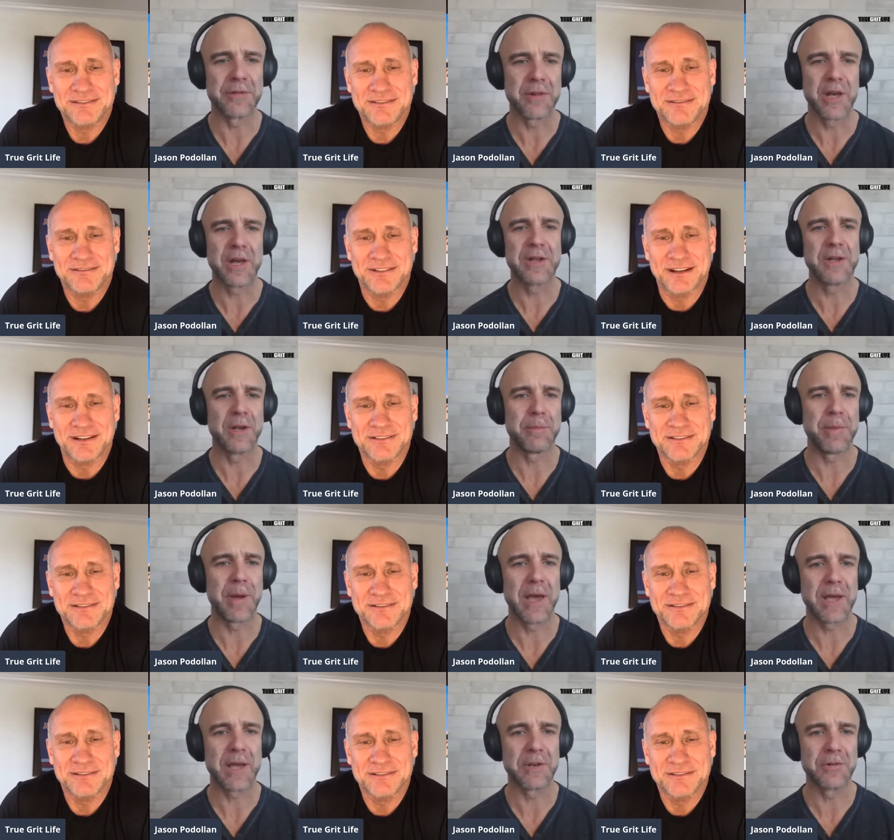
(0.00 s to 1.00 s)
Speaker 1: a lot to
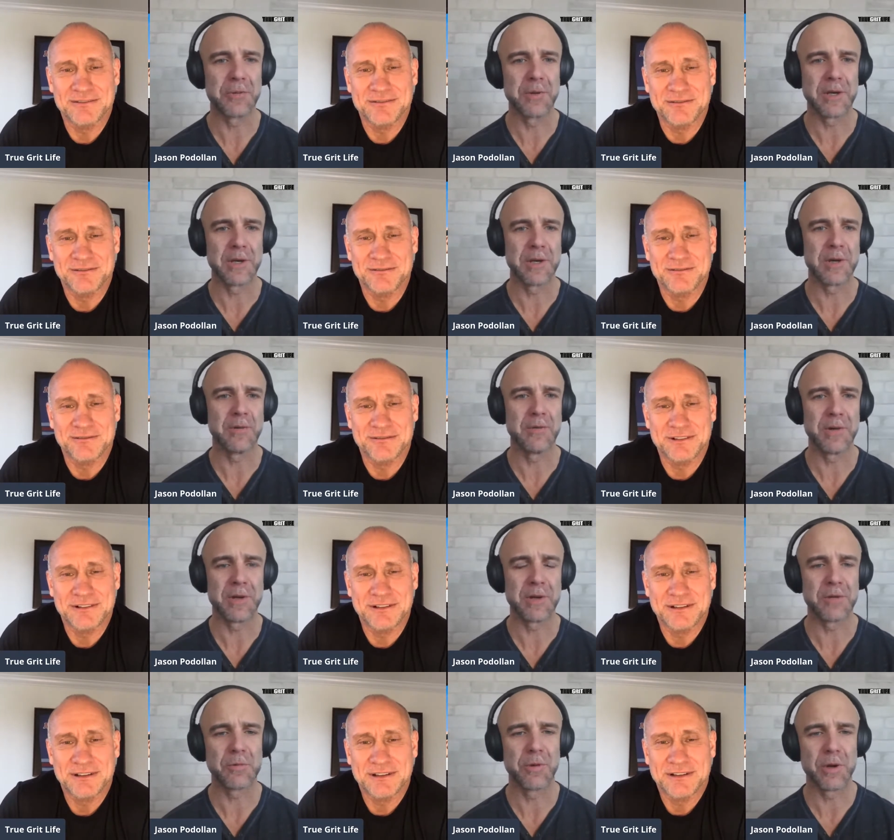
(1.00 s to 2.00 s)
unpackage when you're when you're a
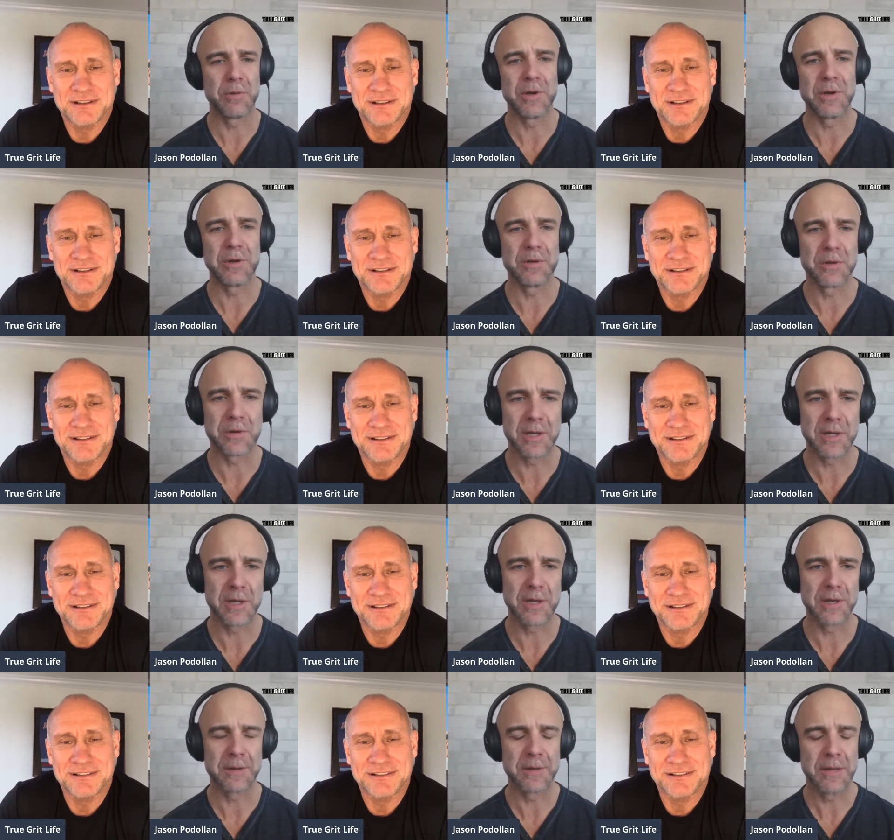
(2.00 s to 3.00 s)
21 year old kid
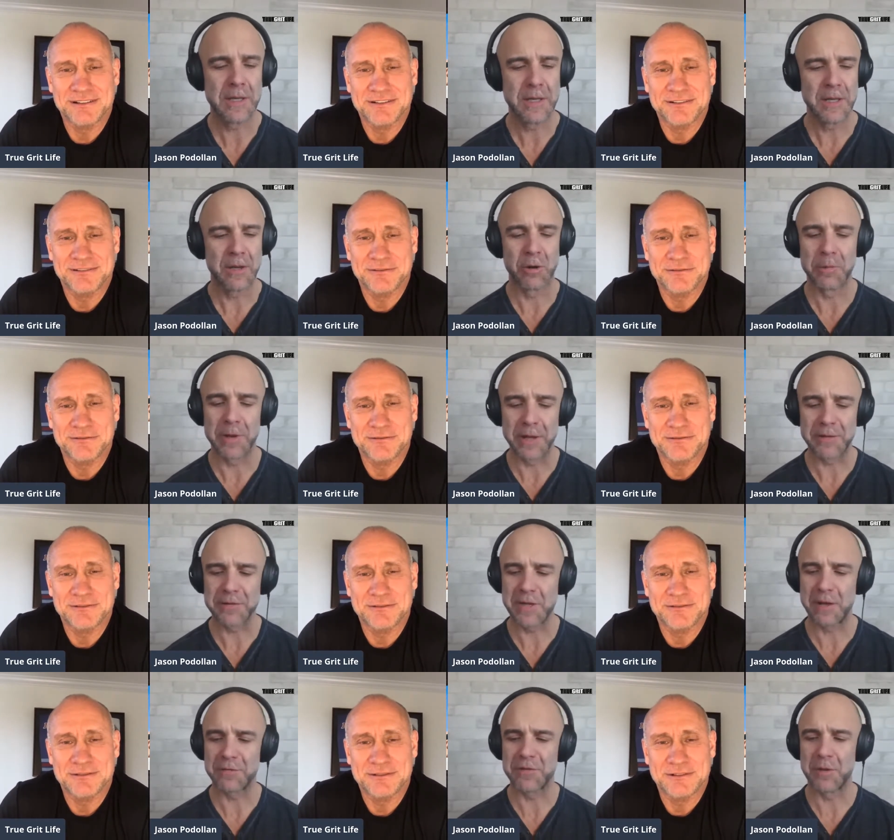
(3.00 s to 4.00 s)
and it would have been nice to
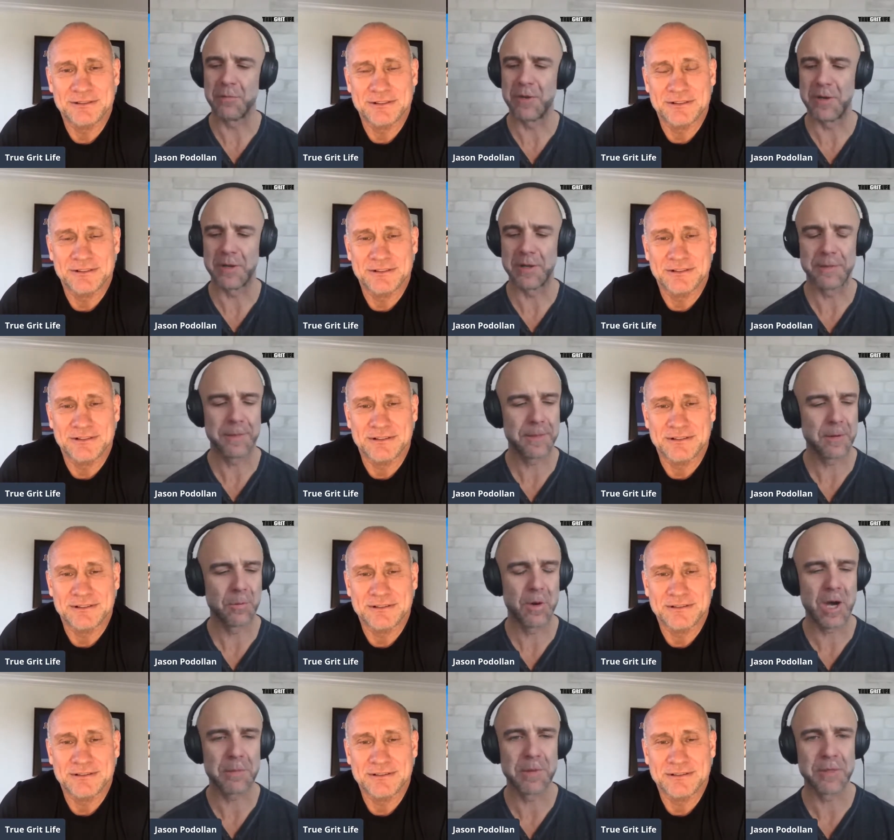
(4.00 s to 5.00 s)
have someone to to
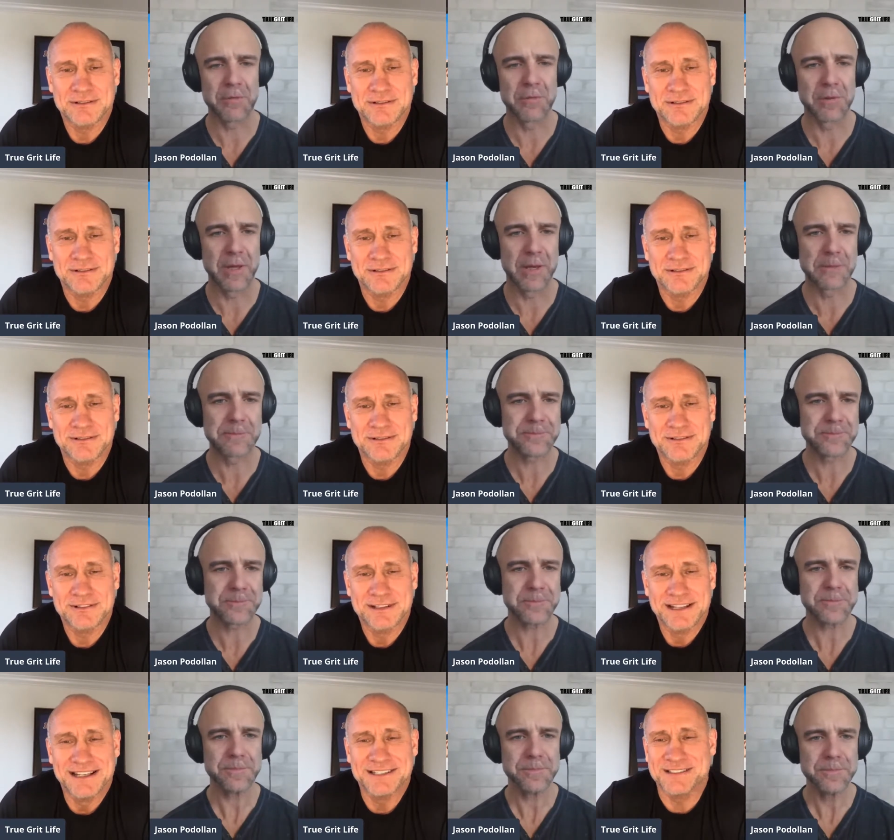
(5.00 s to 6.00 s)
walk me through that
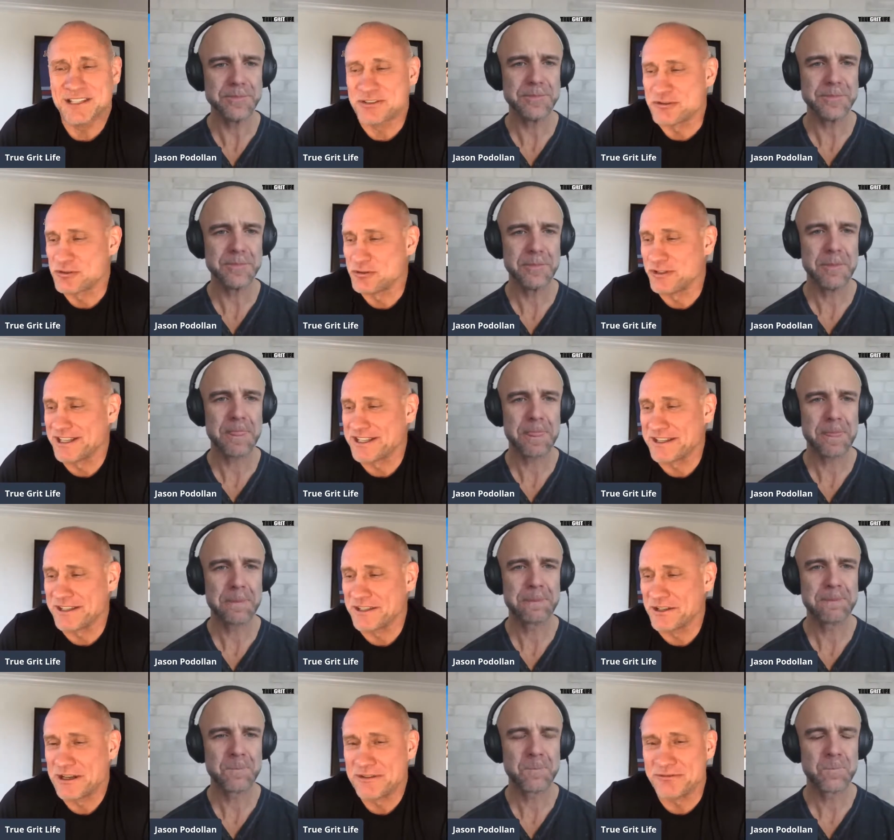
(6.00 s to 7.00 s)
Speaker 2: isn't that true? Like, uh,
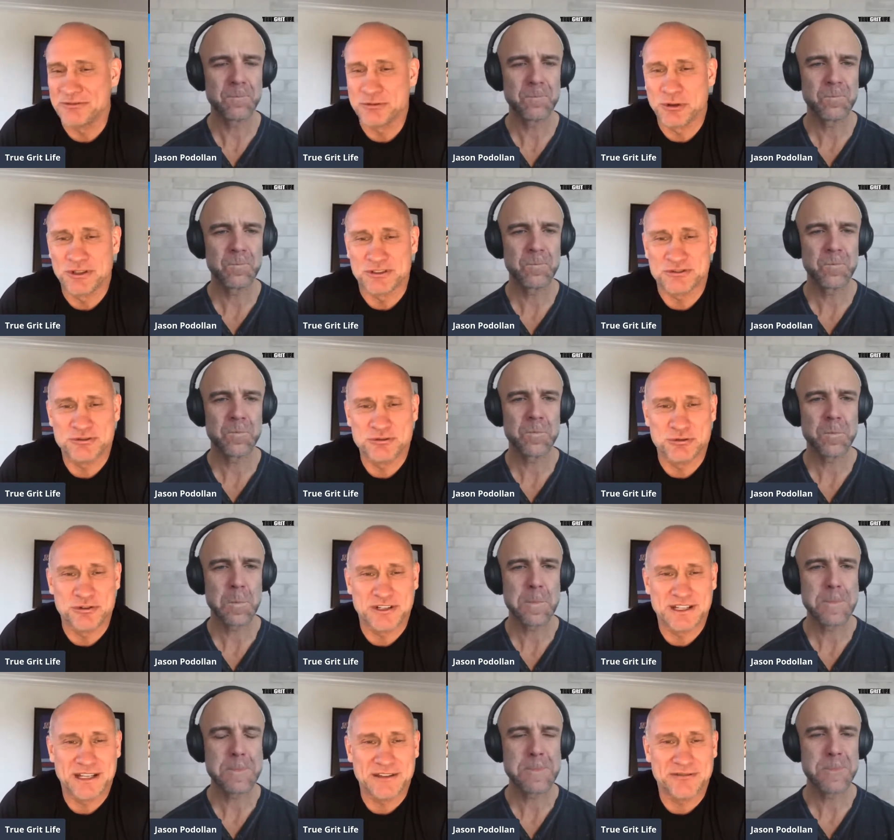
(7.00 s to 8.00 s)
you know, I do all this true
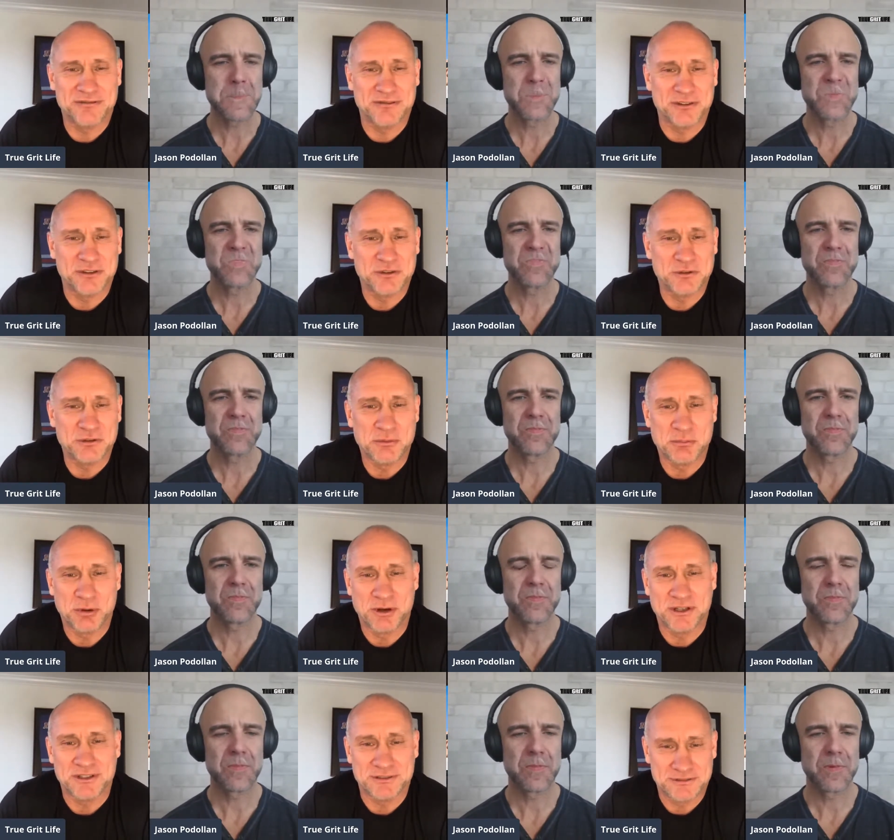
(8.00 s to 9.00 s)
grit life, I uh, do the
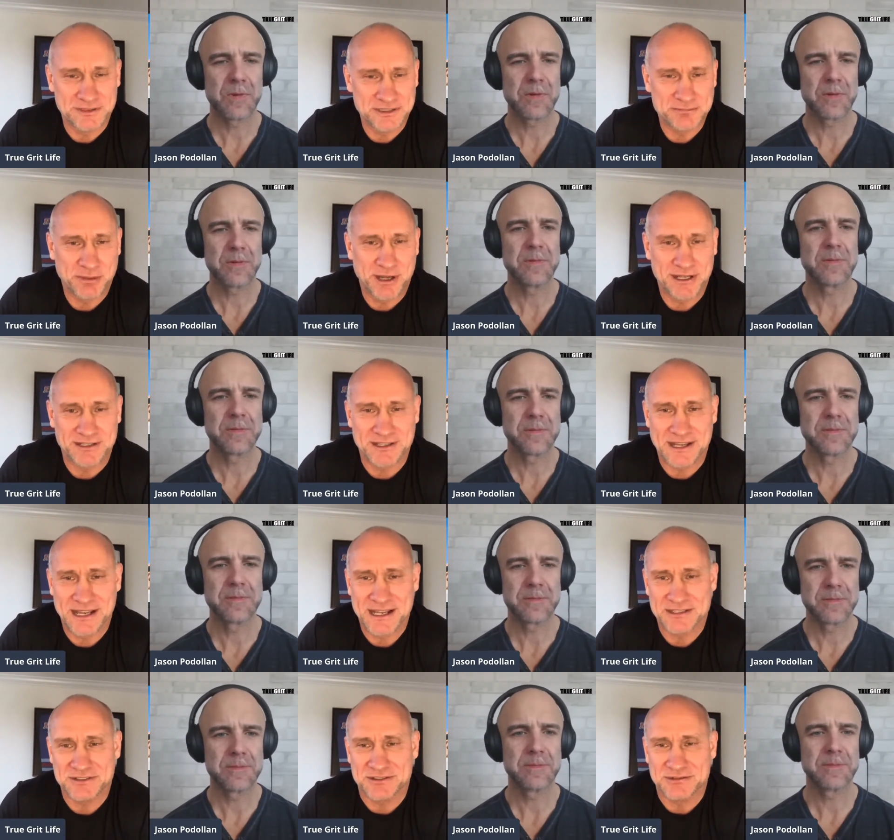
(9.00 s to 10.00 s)
book the
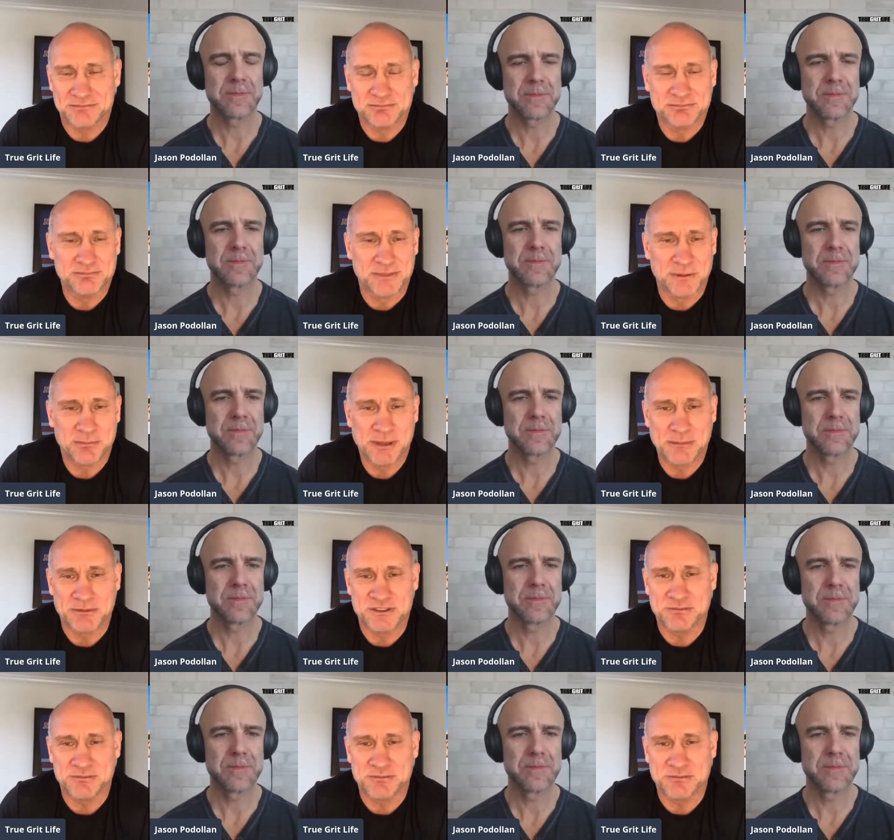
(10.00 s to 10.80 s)
podcast and you know, public